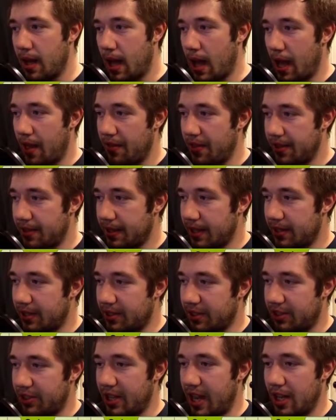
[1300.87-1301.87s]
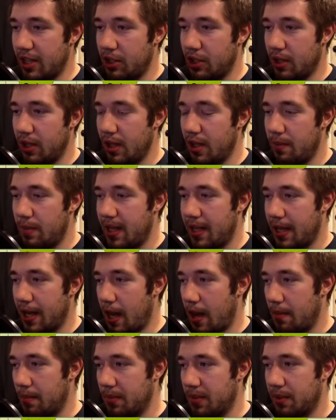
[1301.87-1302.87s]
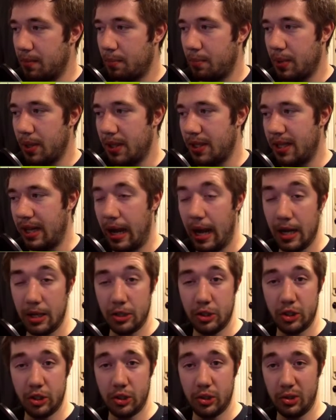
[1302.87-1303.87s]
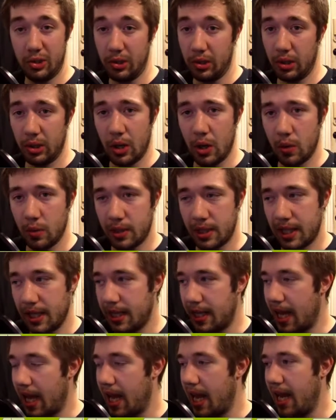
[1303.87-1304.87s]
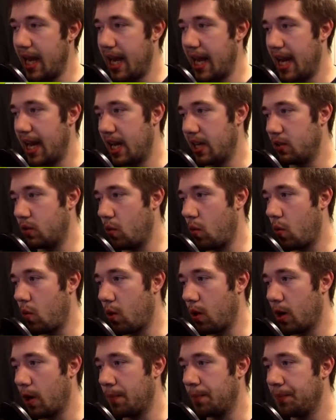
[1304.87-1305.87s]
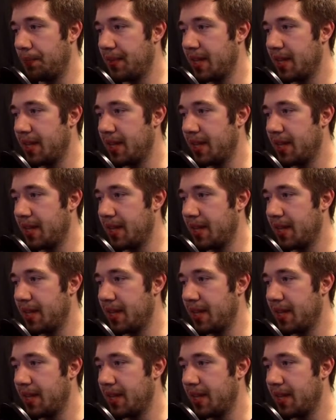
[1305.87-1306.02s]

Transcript: this essentially becomes potential OTK and or